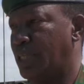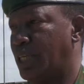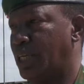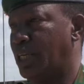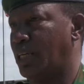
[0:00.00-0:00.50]

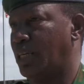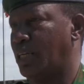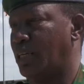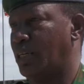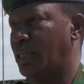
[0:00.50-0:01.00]
the
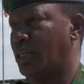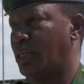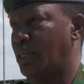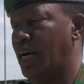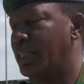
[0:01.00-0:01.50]

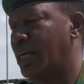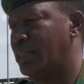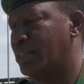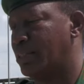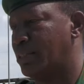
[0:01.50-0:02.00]

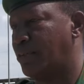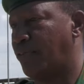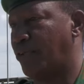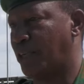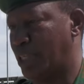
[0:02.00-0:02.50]
others,
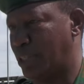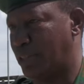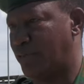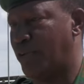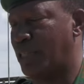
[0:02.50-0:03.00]
four years.
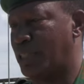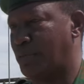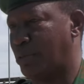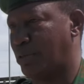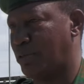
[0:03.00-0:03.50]
For
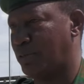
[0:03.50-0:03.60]
example,